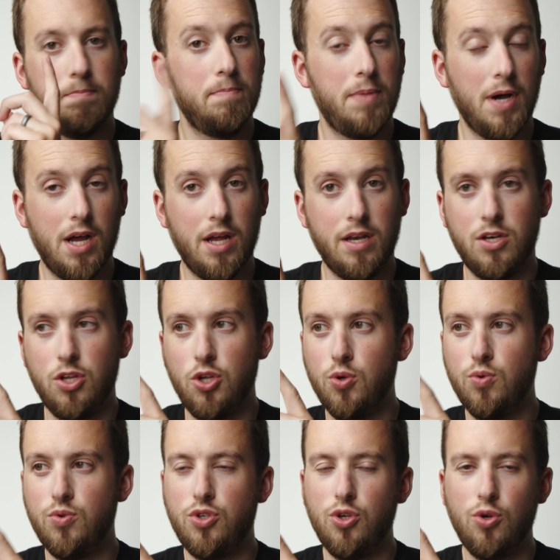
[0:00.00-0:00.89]
But
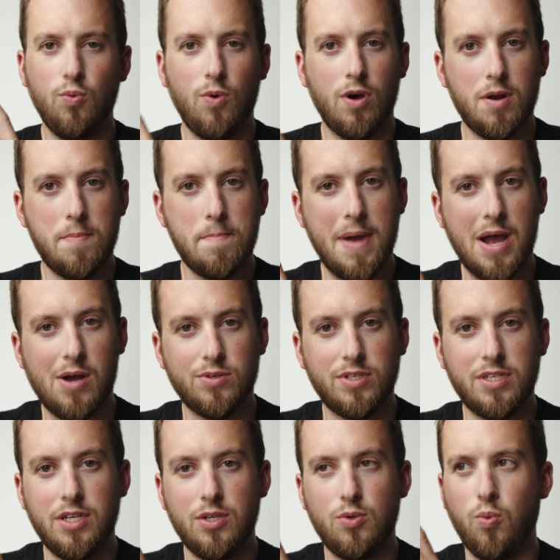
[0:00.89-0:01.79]
you do wanna
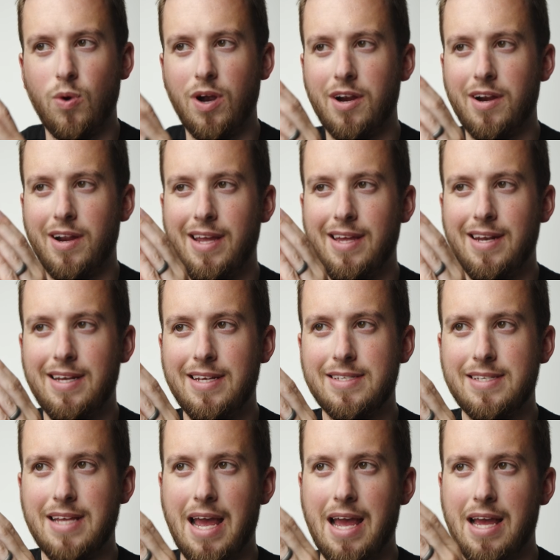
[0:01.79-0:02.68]
mount it where it
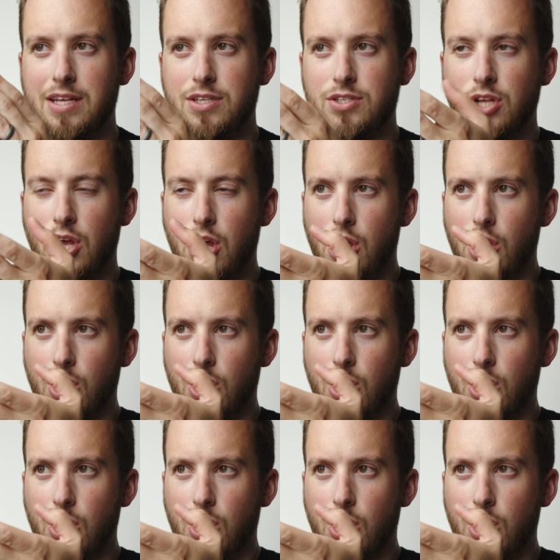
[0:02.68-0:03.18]
is as